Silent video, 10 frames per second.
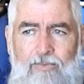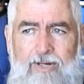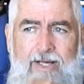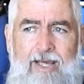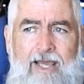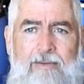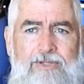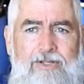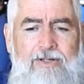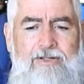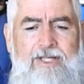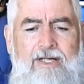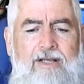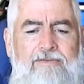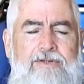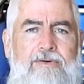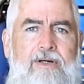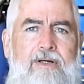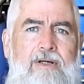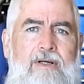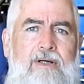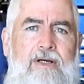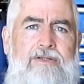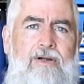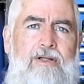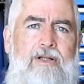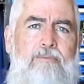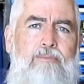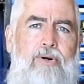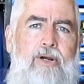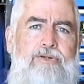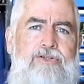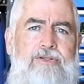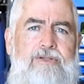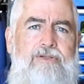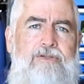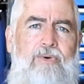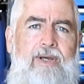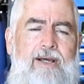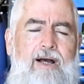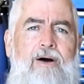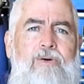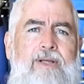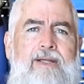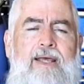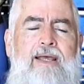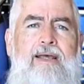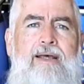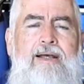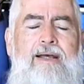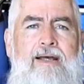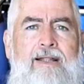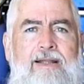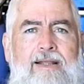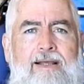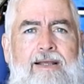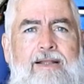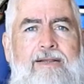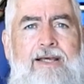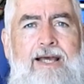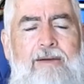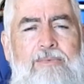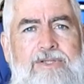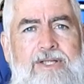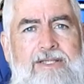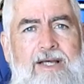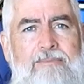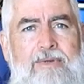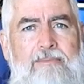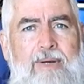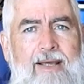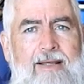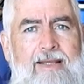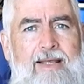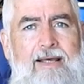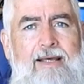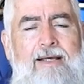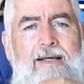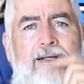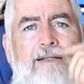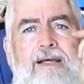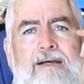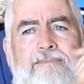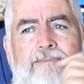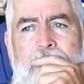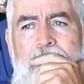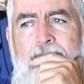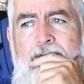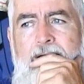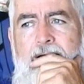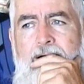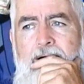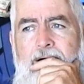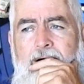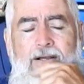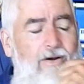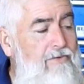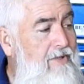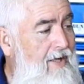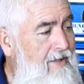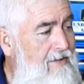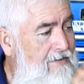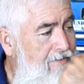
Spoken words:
when the cam turns, that gives you it's got a little broached square hole in there, and the cable sits up the back there. So I got that,